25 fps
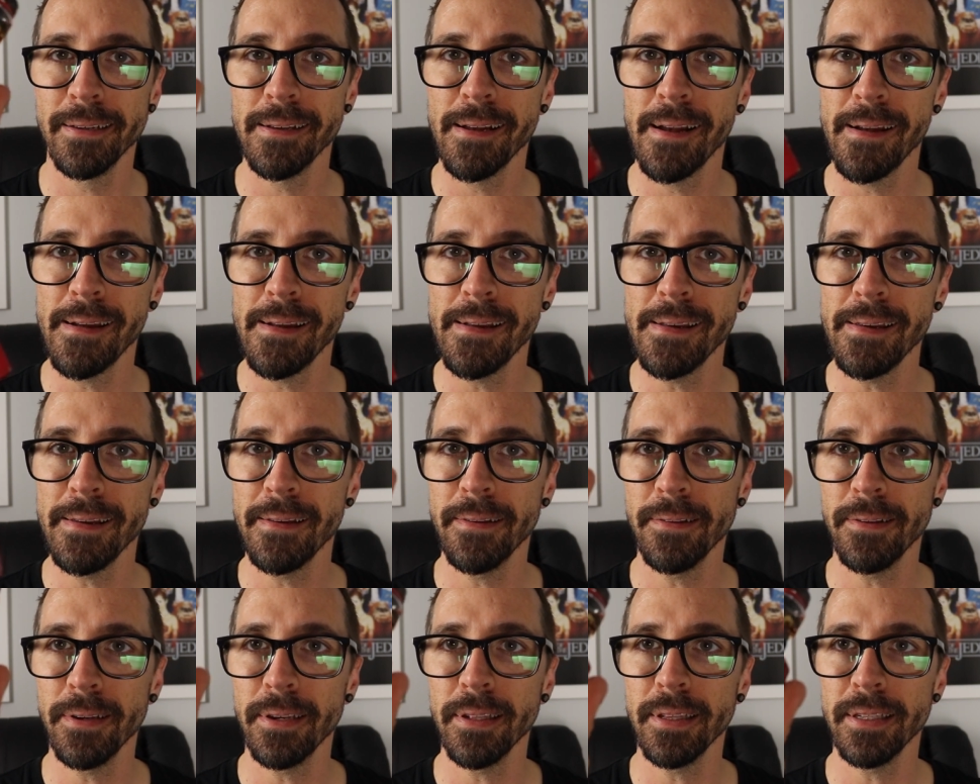
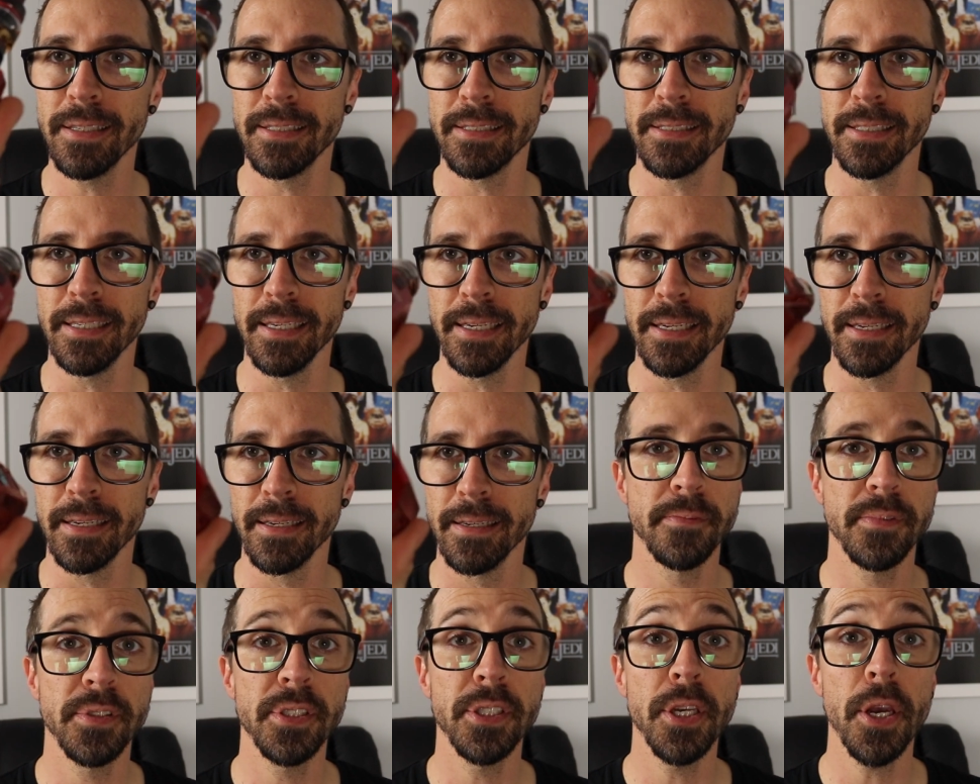Hey, look at this thing.
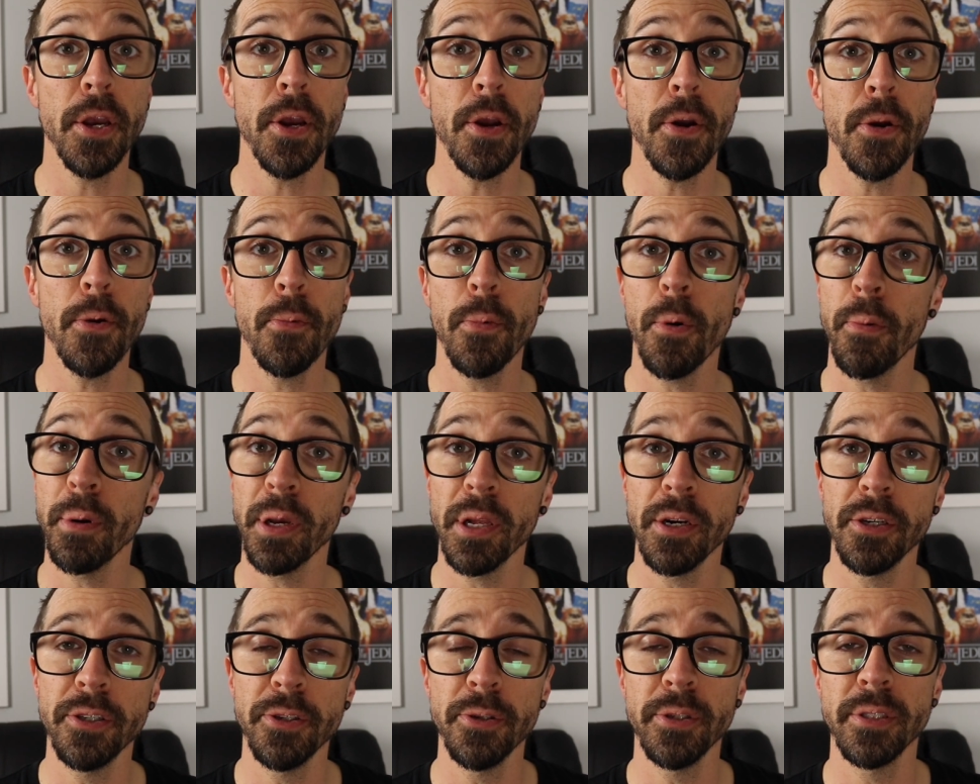So what we're
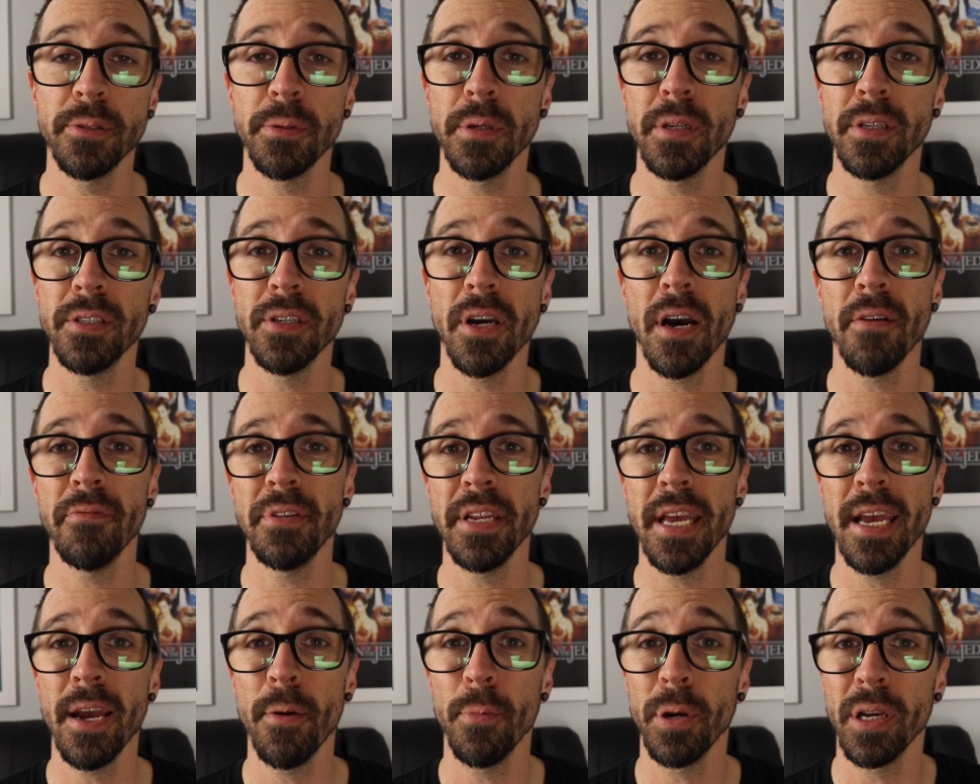going to do is we're going to dive
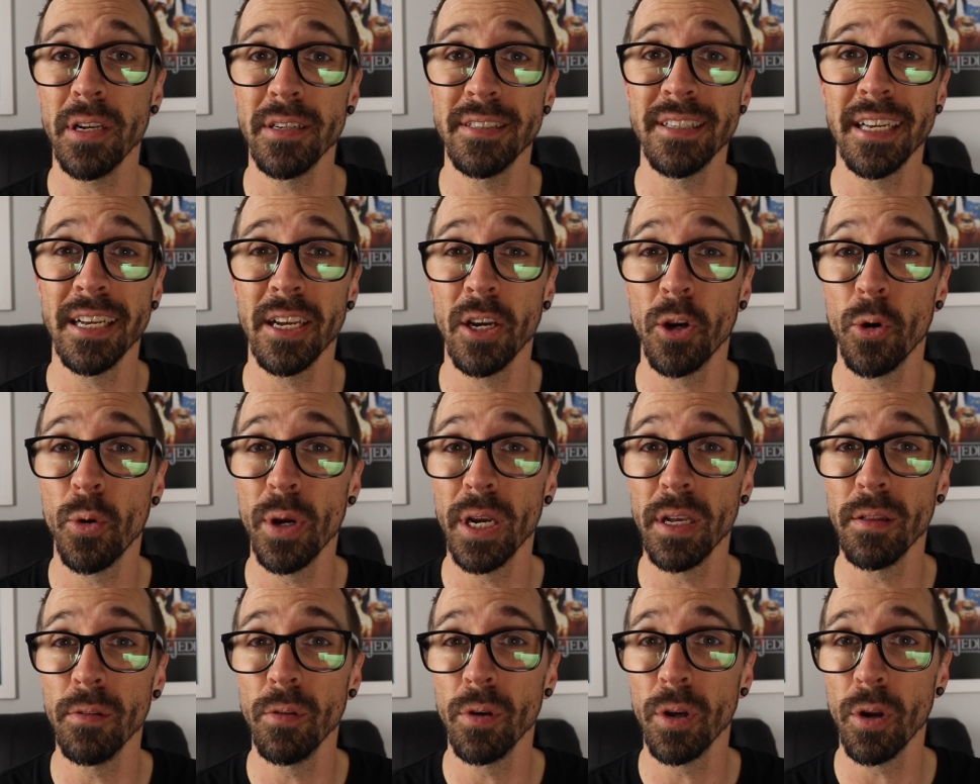down, we're going to take a
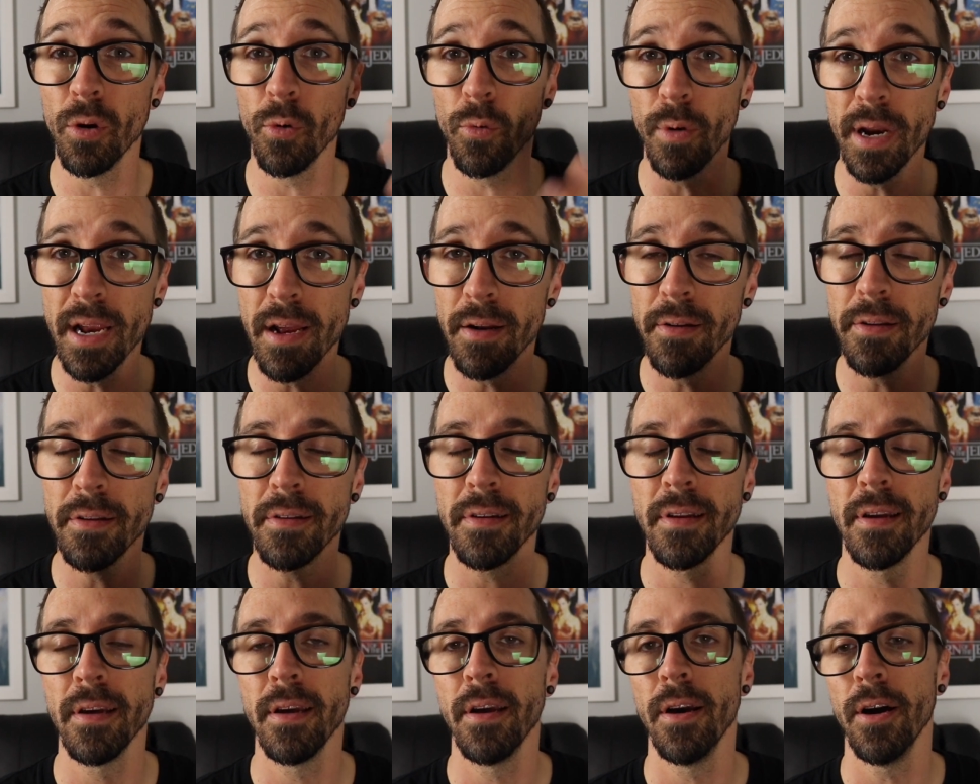quick look around
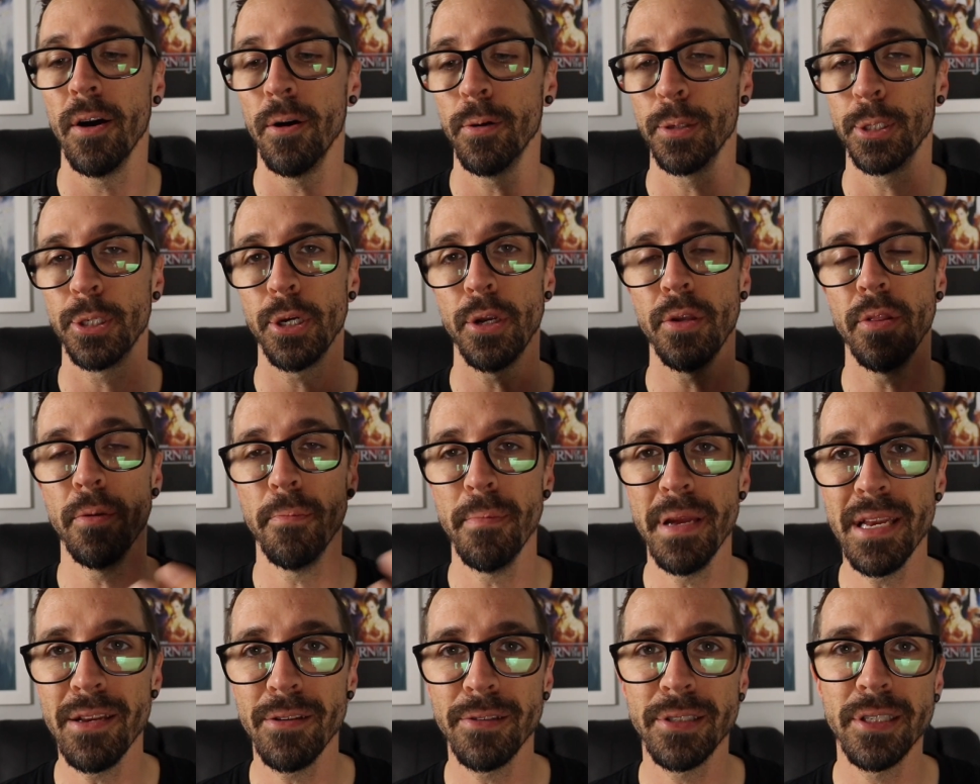it. I'll show you the
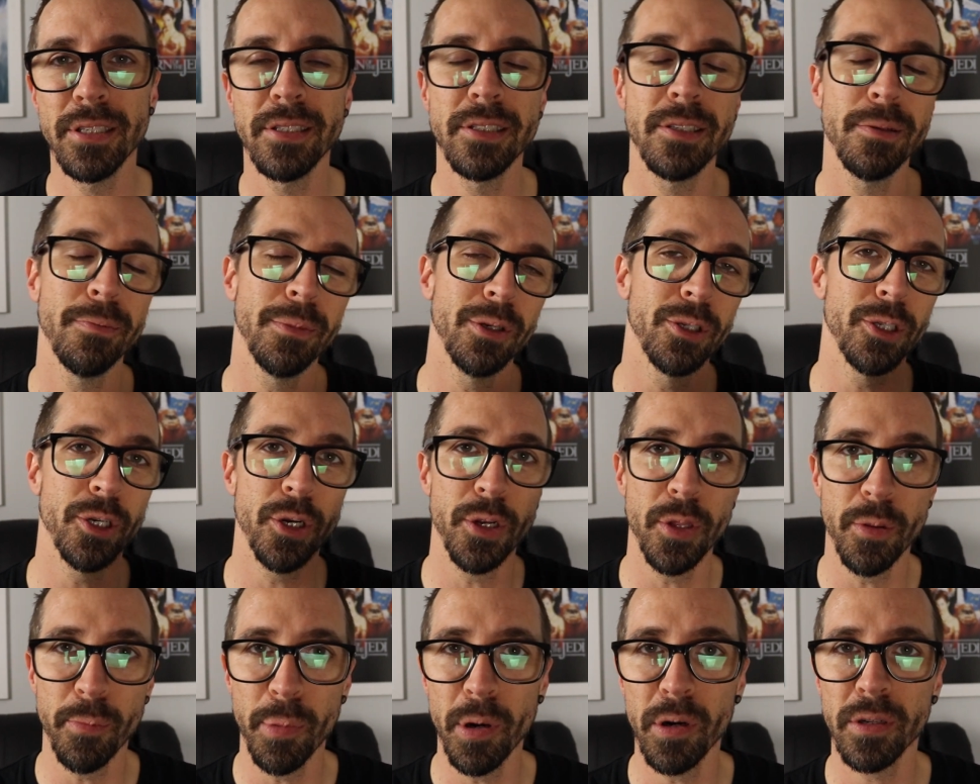menu system, I'll show
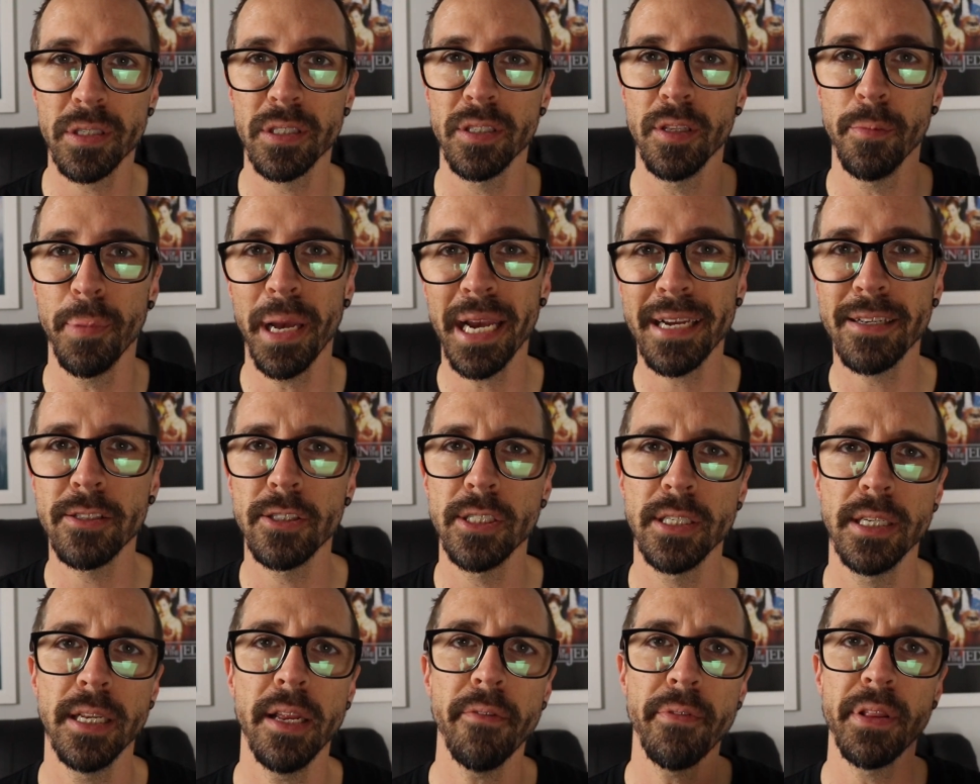you the box and the
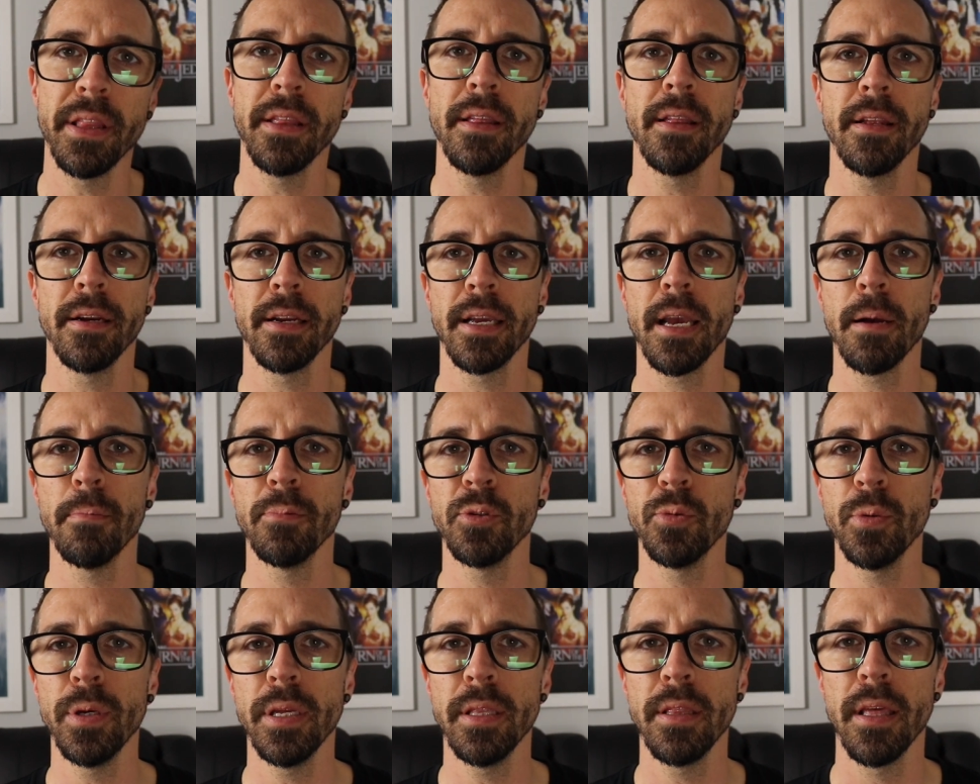packaging and everything that it
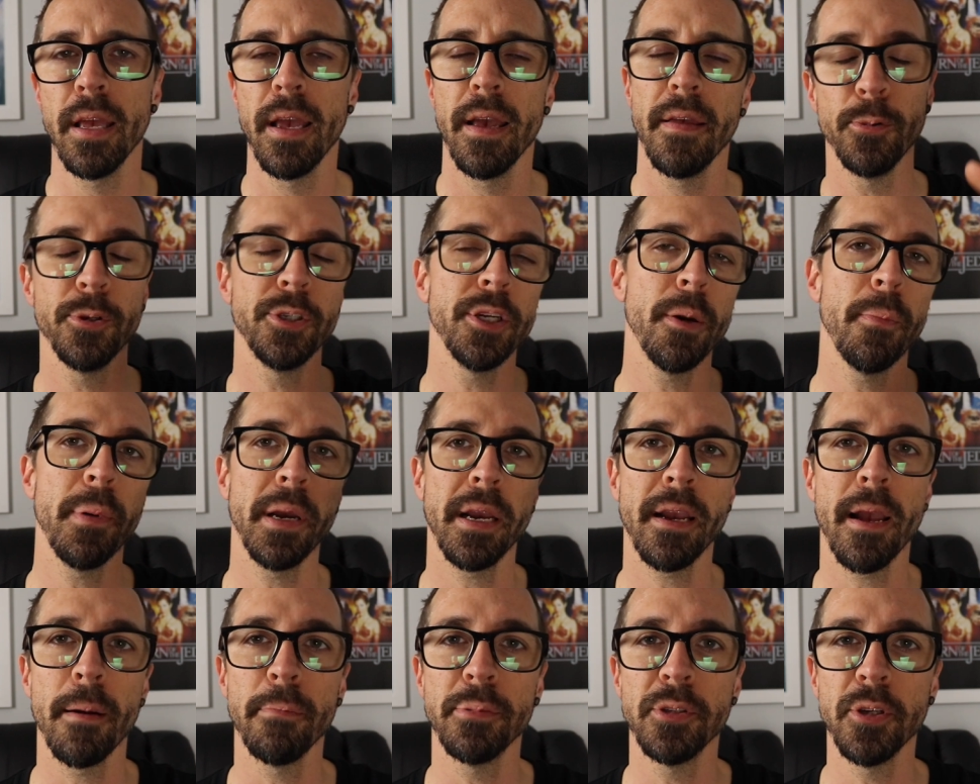comes with. We'll jump
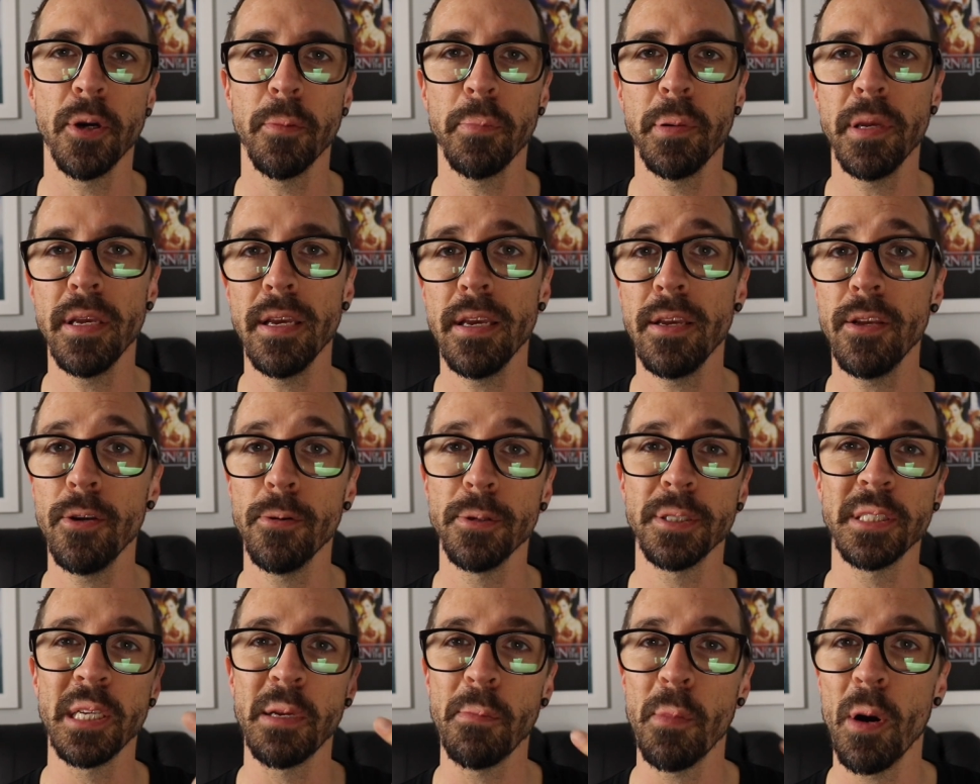back up top here,
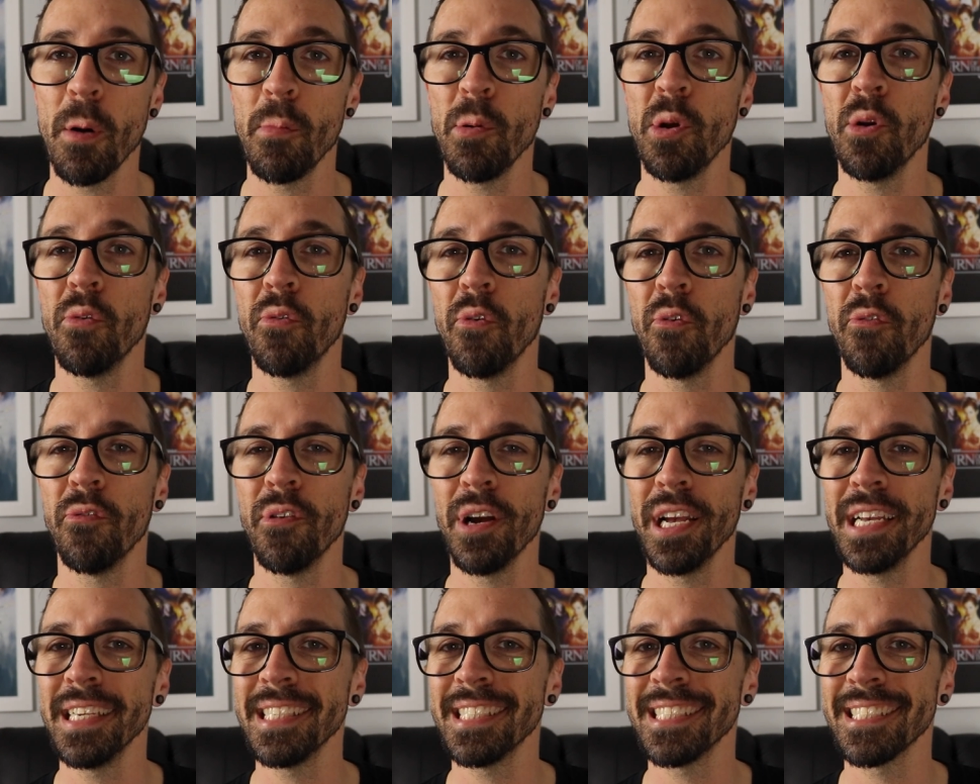you'll see my beautiful
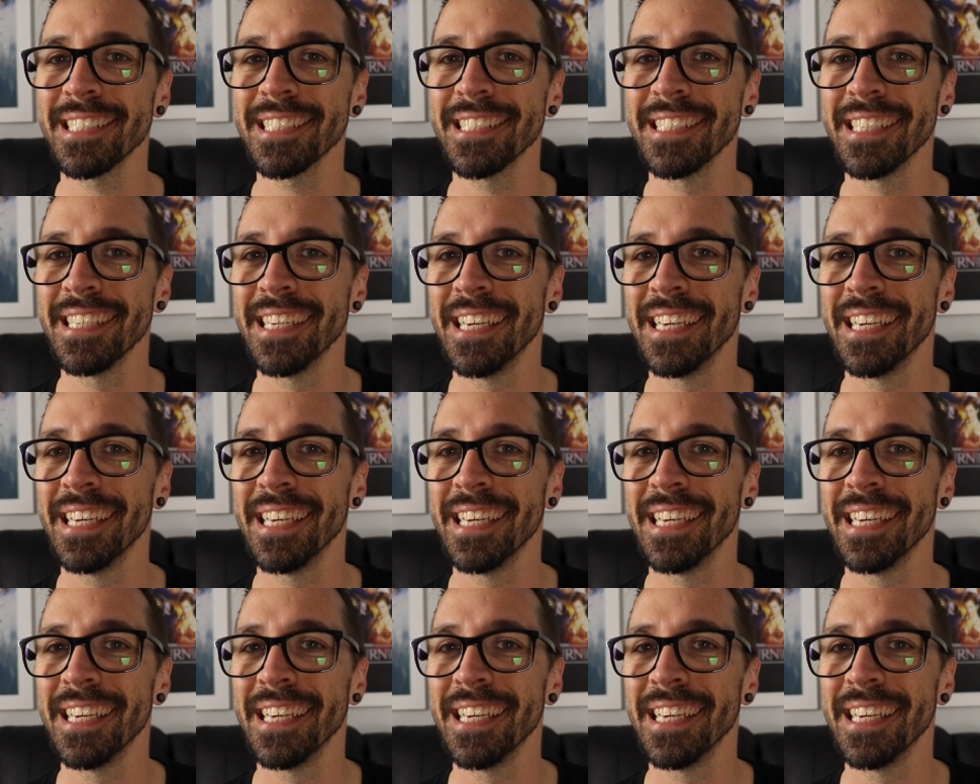face.